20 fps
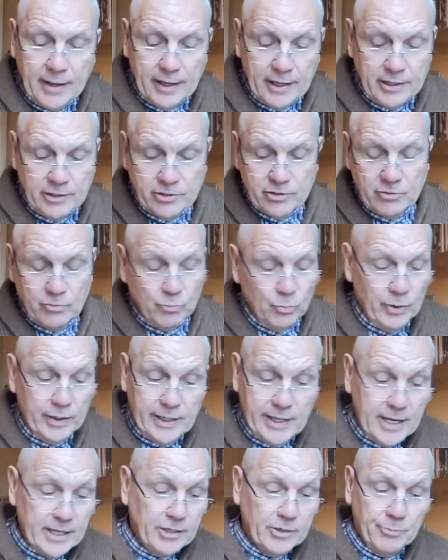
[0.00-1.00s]
We
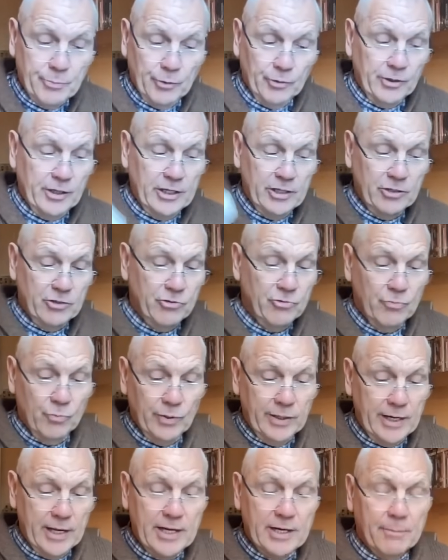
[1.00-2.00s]
need a
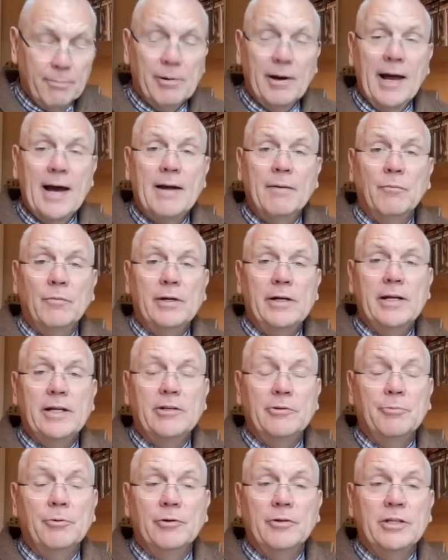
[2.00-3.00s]
plan. We
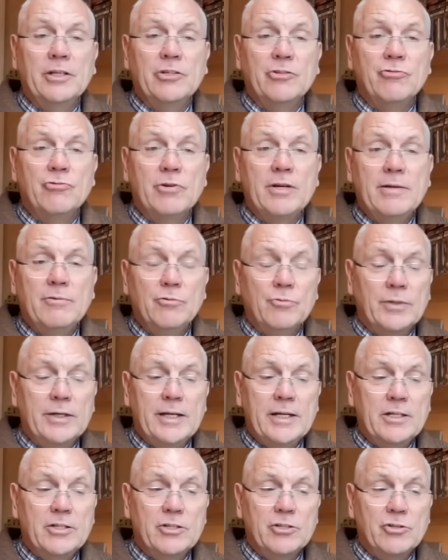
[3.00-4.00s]
need to put these dreams. We
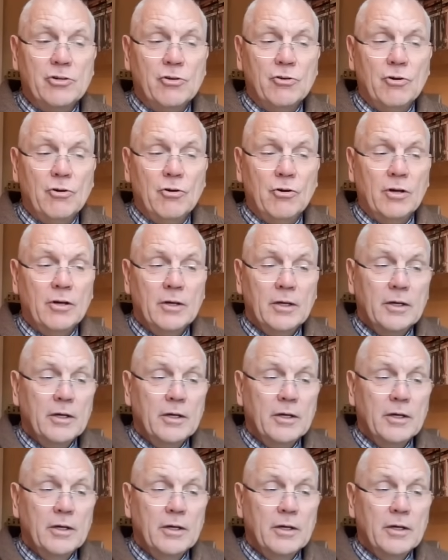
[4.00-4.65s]
need to talk.